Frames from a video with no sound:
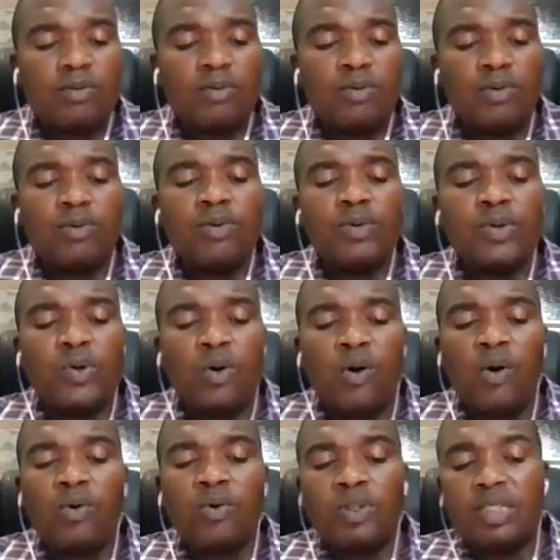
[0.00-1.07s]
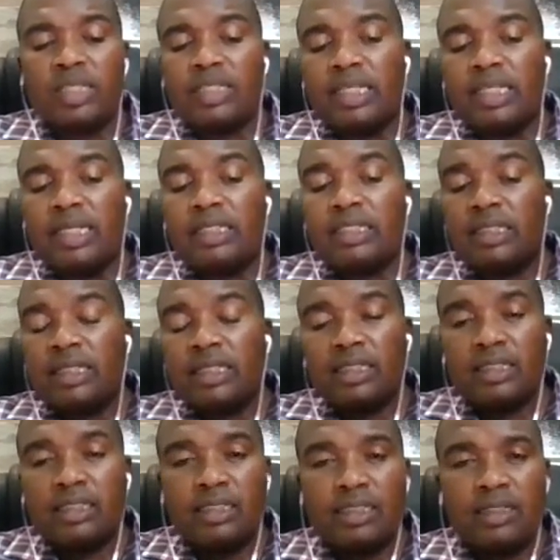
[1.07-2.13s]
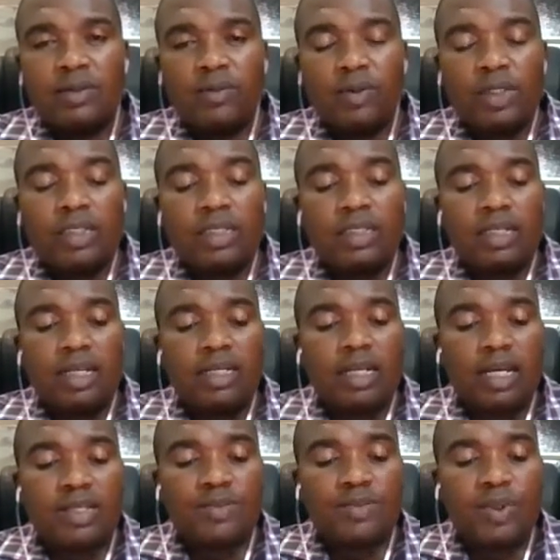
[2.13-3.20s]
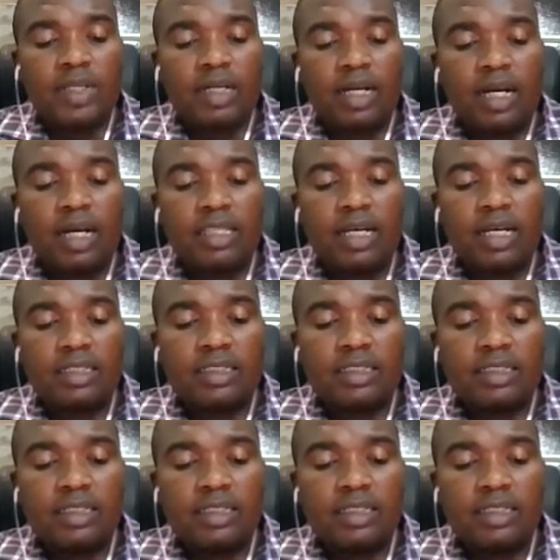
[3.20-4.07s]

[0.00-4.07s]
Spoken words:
who will own the data when the data has been gathered,